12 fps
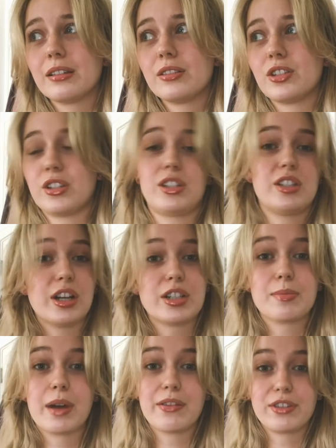just stuck
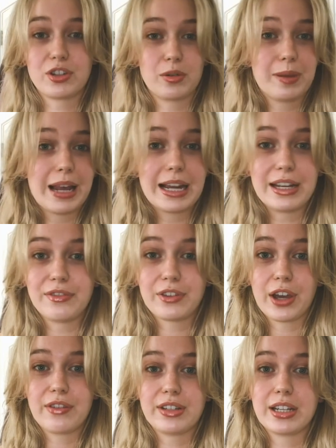to my original plan, if
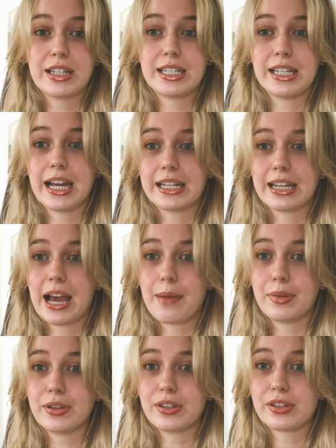COVID-19 hadn't
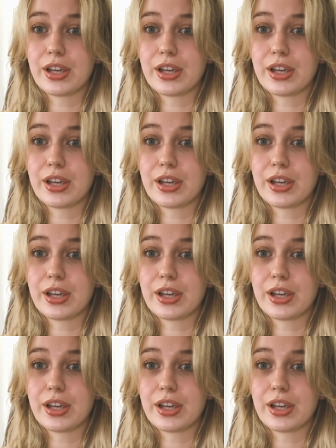happened.